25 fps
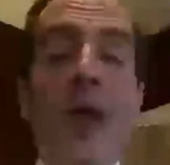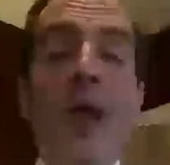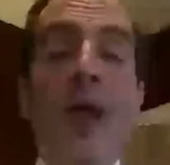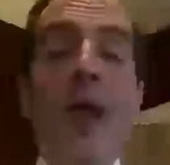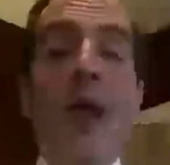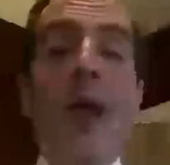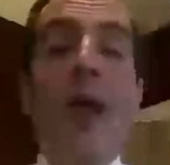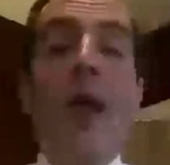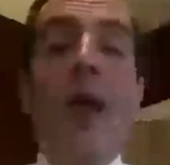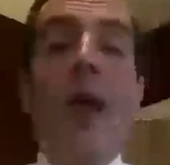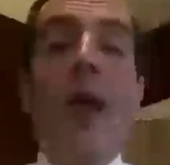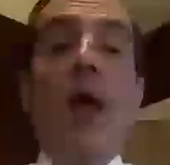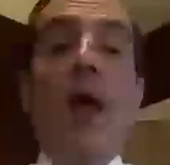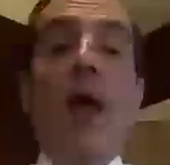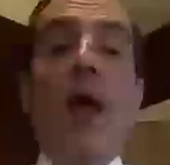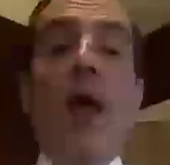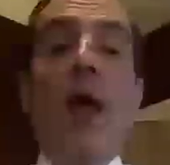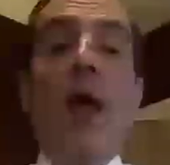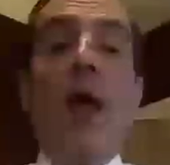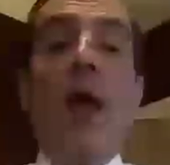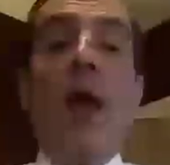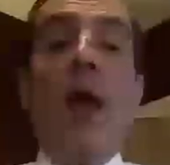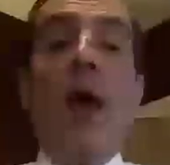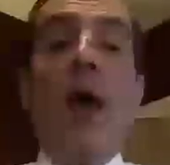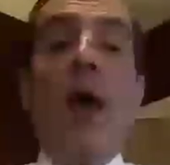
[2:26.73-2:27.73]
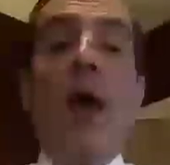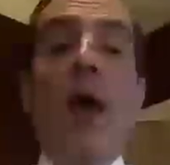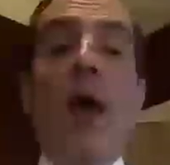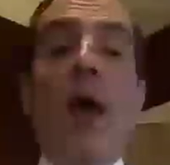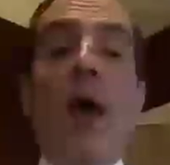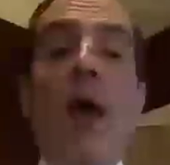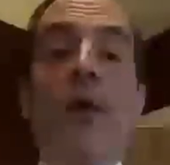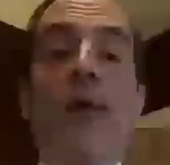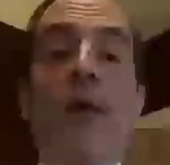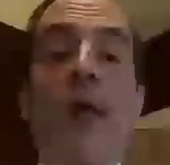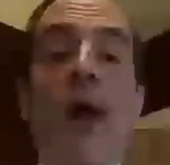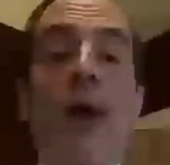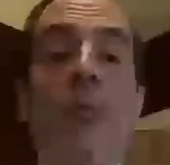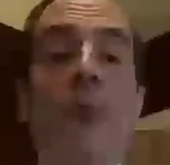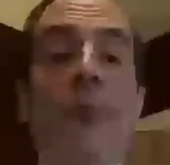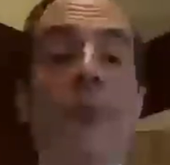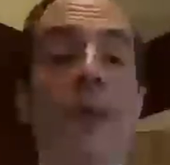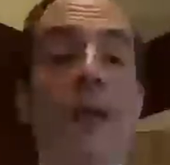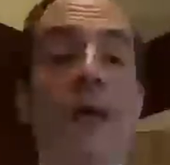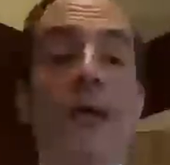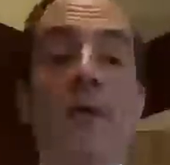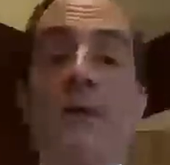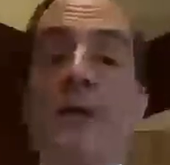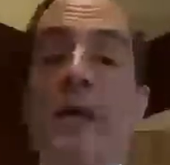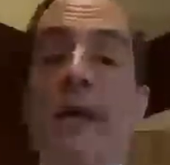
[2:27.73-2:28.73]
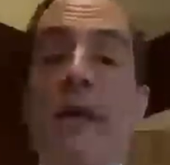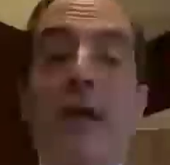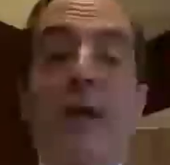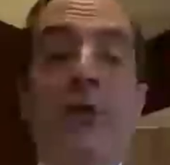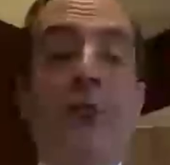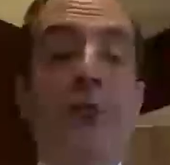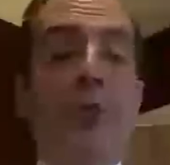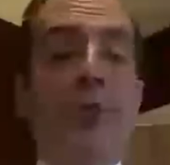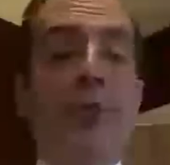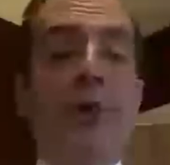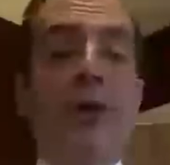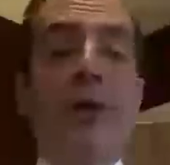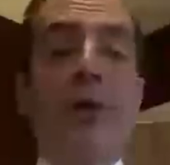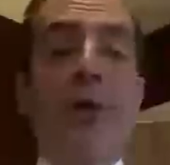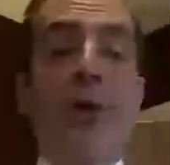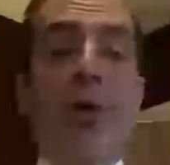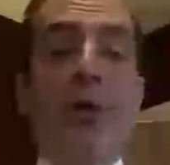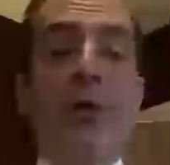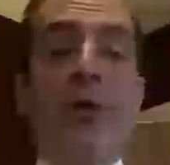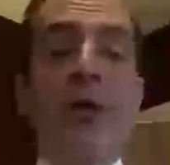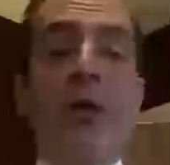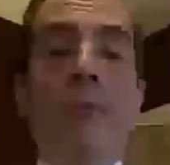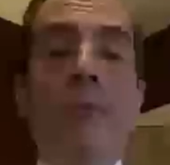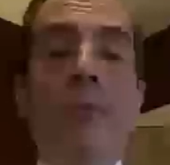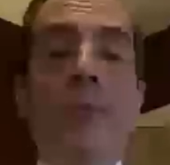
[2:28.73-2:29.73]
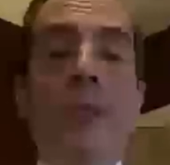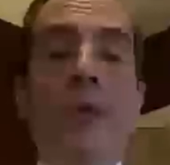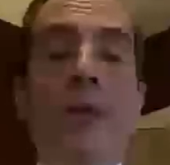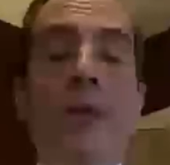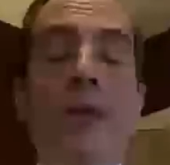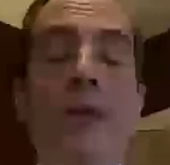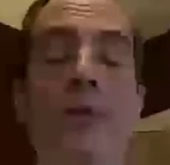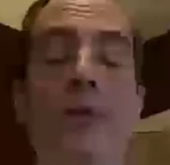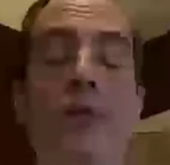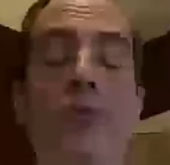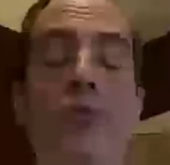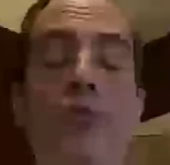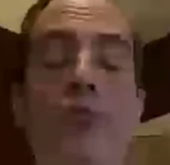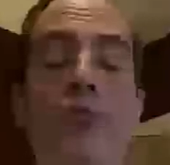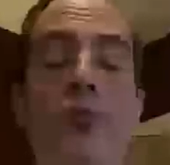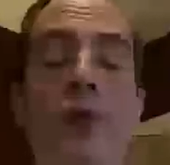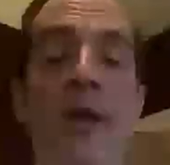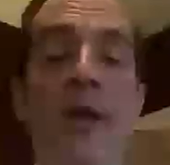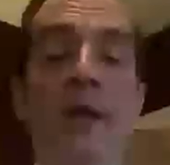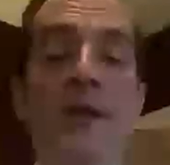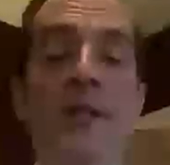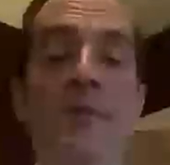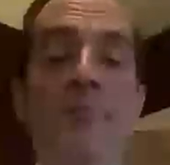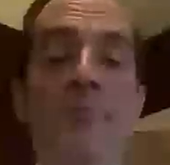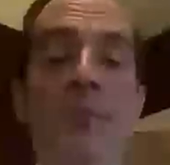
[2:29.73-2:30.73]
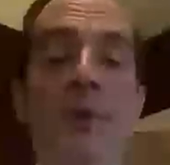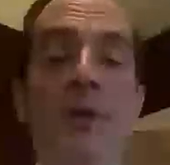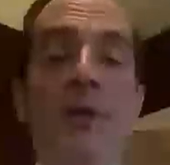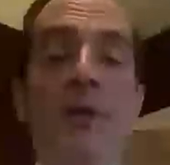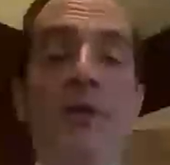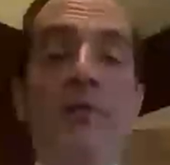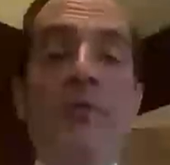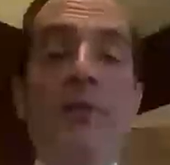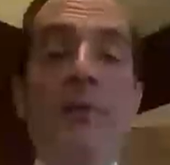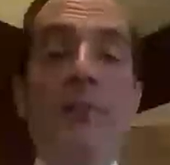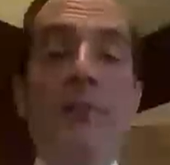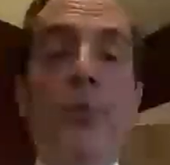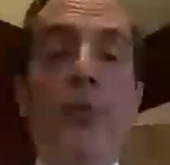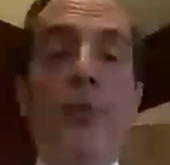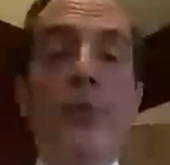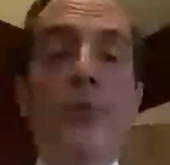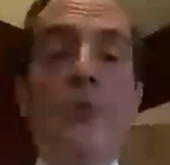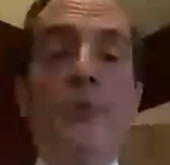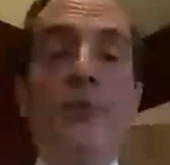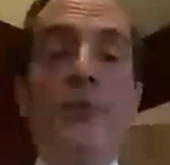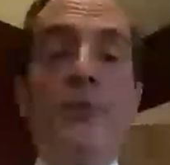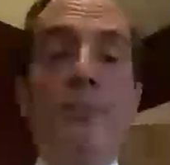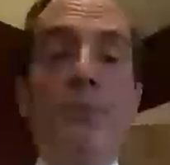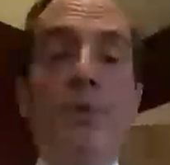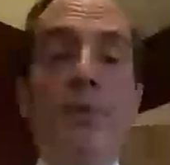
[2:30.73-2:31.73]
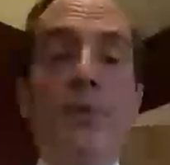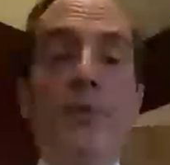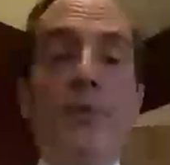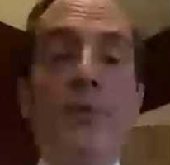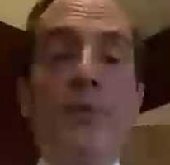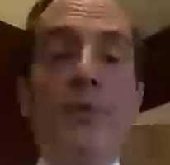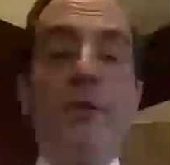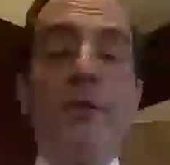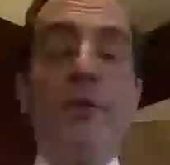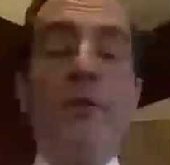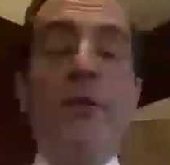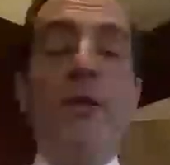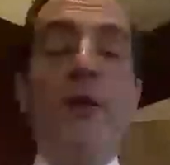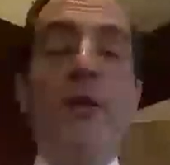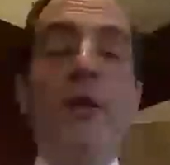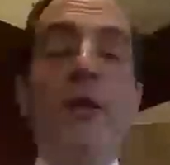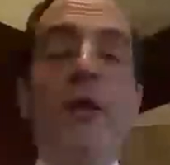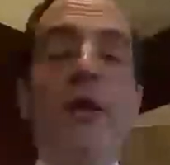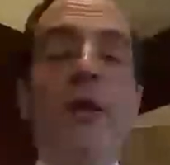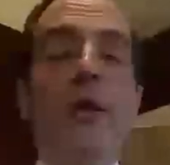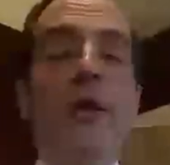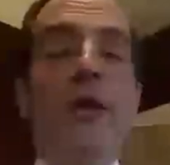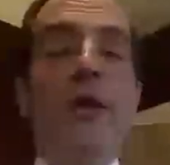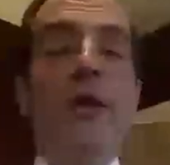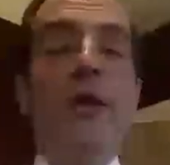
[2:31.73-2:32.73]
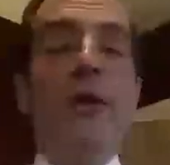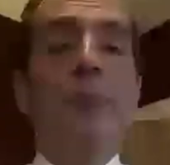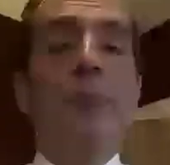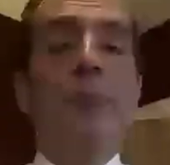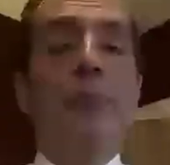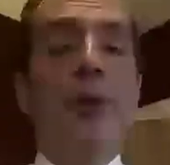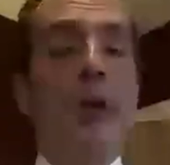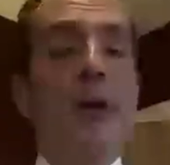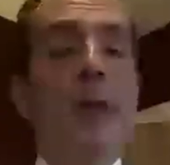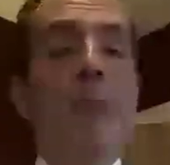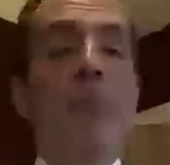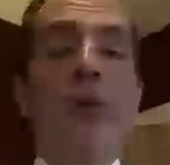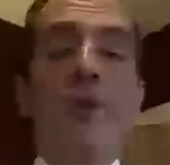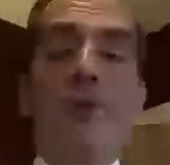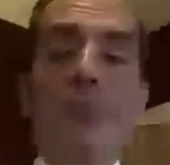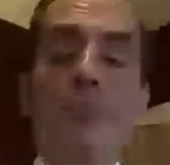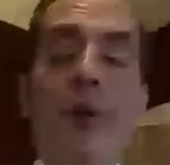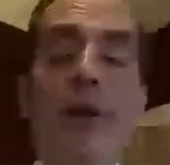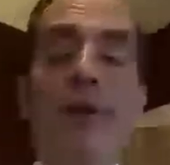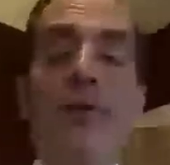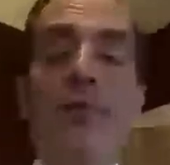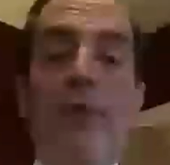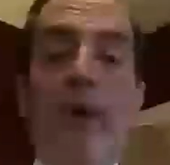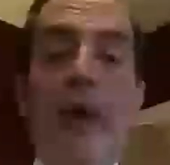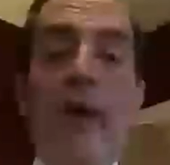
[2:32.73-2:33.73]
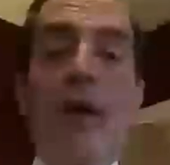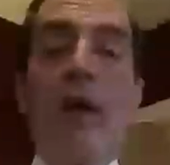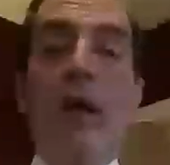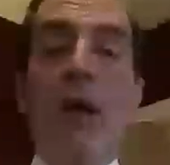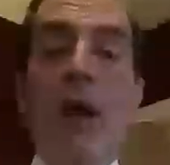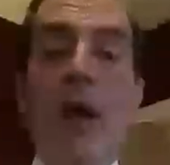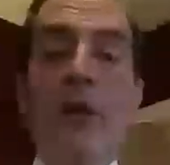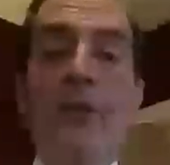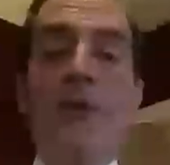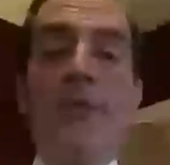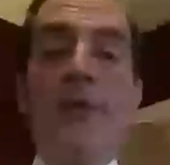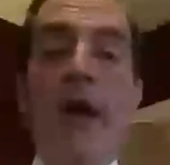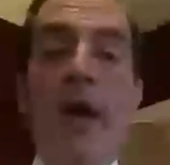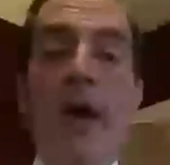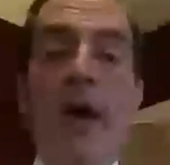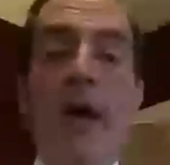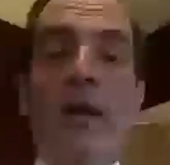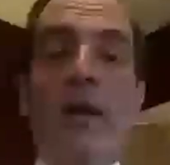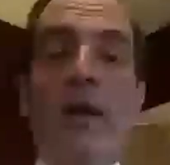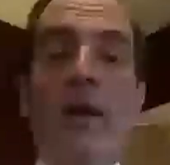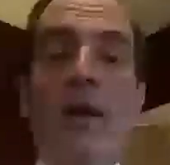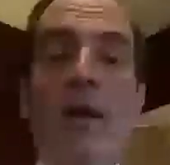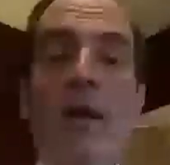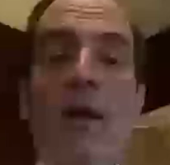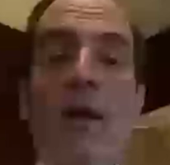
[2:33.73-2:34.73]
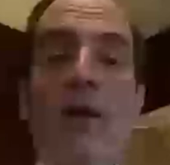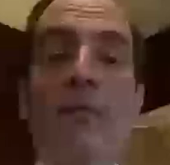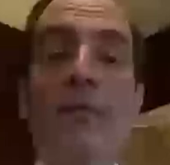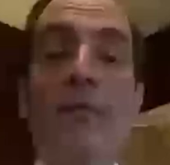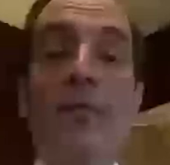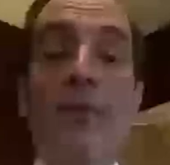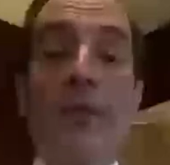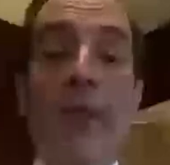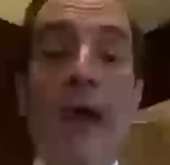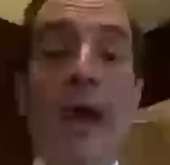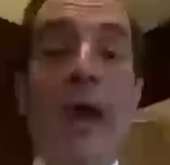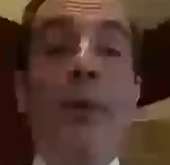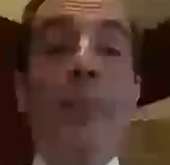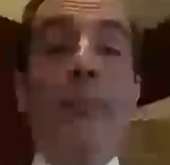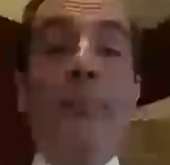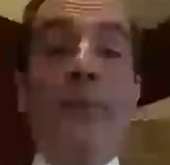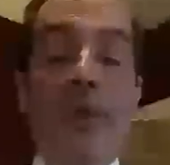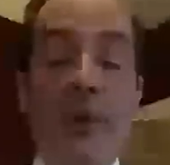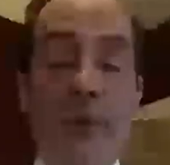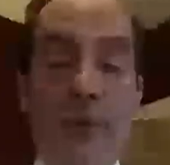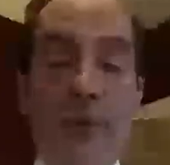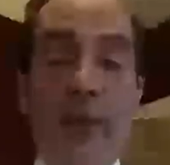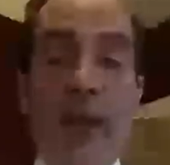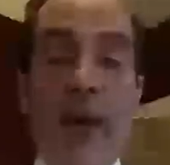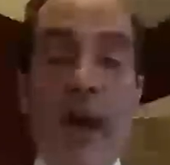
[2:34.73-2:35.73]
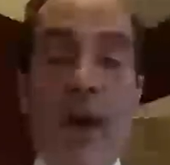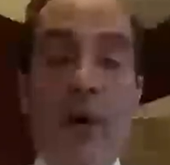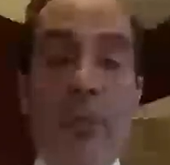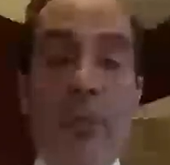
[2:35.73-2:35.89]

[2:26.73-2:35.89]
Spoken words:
and that means they can really only be transmitted from person to person pretty much by direct contact of scalp to scalp.